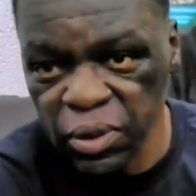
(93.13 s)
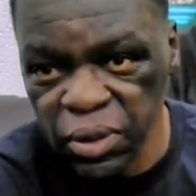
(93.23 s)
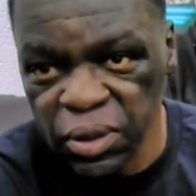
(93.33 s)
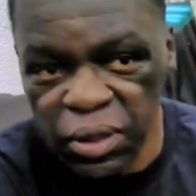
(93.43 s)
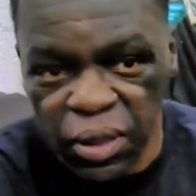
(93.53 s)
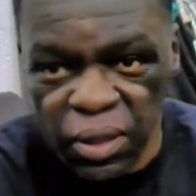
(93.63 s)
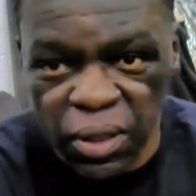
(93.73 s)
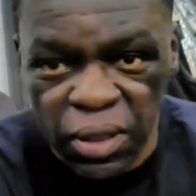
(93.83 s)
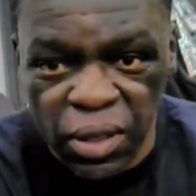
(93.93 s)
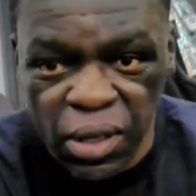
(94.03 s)
beating people
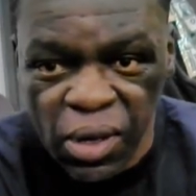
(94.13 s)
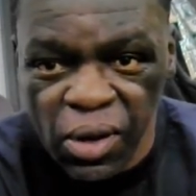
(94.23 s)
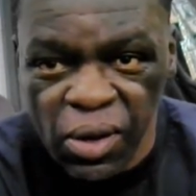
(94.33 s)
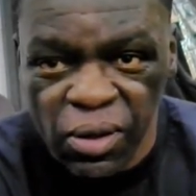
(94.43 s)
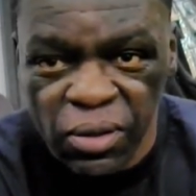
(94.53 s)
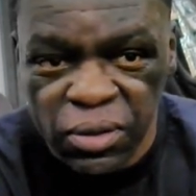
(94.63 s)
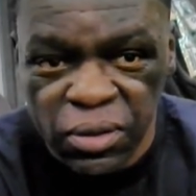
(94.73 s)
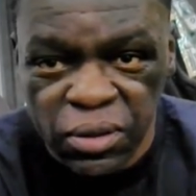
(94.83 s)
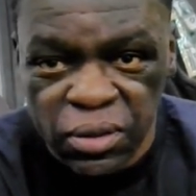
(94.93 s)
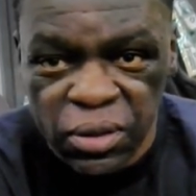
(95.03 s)
like Keith Thurman. So
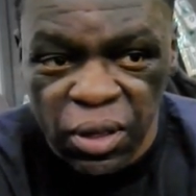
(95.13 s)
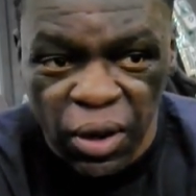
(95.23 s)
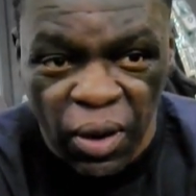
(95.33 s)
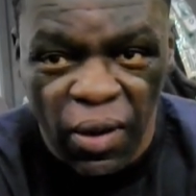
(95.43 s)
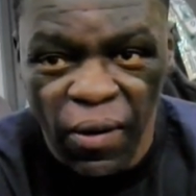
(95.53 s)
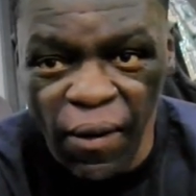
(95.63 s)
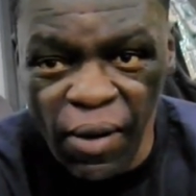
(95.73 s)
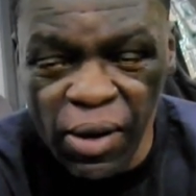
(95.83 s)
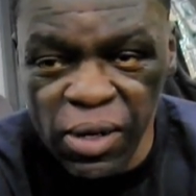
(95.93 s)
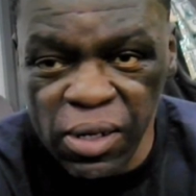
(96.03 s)
if they fought now,
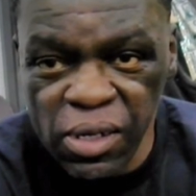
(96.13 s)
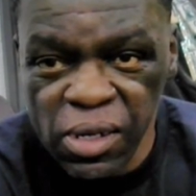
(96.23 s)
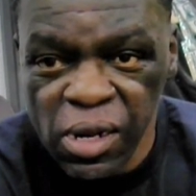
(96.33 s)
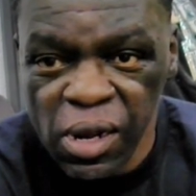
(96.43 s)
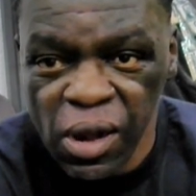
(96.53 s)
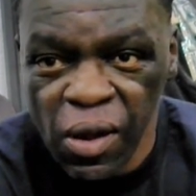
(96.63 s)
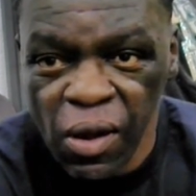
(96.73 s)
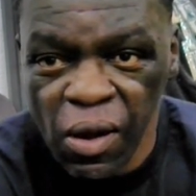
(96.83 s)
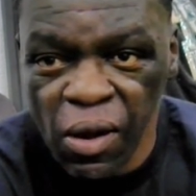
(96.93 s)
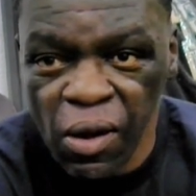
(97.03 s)
I mean, don't you
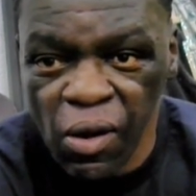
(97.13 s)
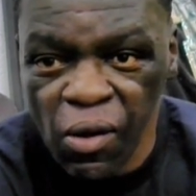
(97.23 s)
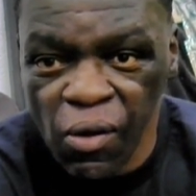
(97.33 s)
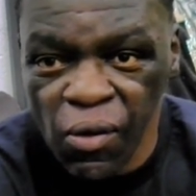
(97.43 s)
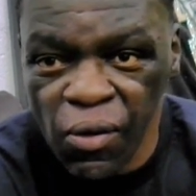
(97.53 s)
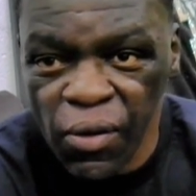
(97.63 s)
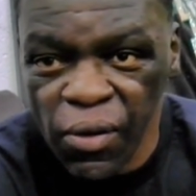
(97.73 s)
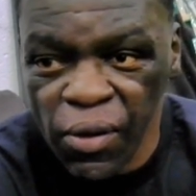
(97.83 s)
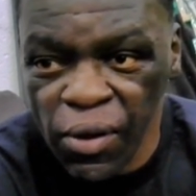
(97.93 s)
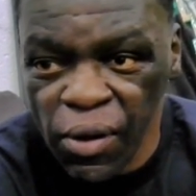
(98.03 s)
think Manny's probably right?
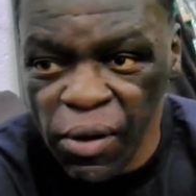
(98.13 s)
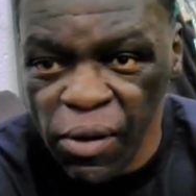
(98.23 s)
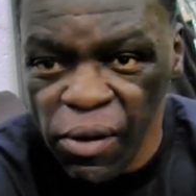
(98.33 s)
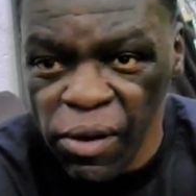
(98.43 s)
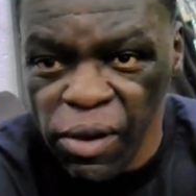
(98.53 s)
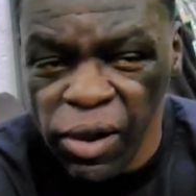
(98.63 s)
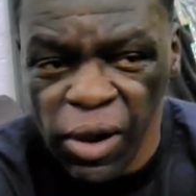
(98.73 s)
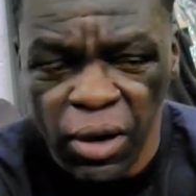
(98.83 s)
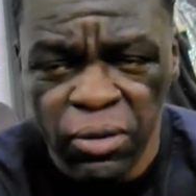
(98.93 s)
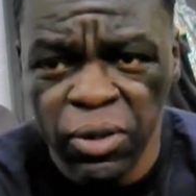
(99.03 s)
He would have a huge
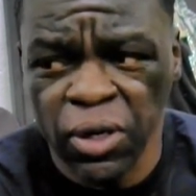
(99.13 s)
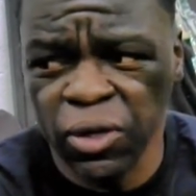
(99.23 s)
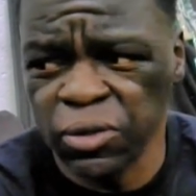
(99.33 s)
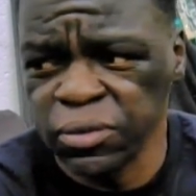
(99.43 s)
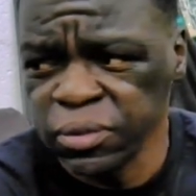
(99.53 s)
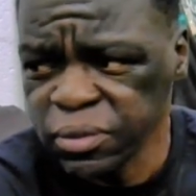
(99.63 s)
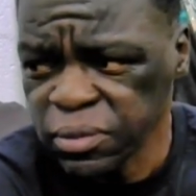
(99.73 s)
advantage over well,